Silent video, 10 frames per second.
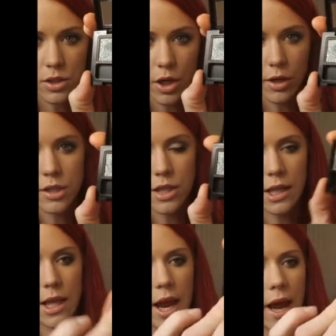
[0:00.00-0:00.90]
darkest
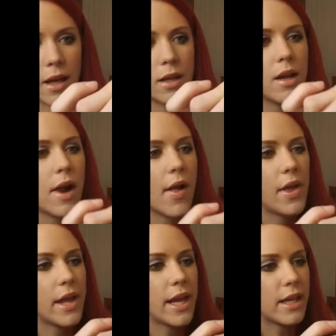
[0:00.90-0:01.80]
shade they had.
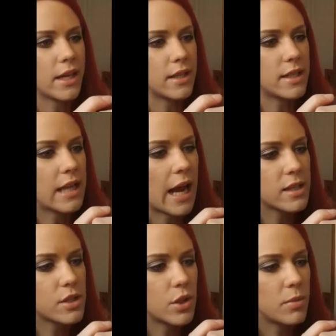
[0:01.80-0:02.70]
And it
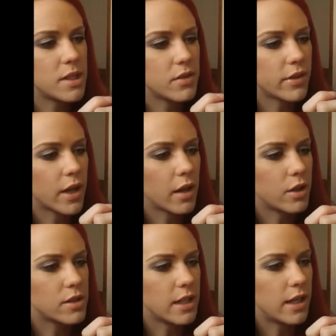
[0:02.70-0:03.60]
has so many different
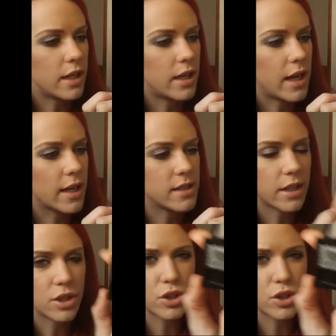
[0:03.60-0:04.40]
colors in it. It has like a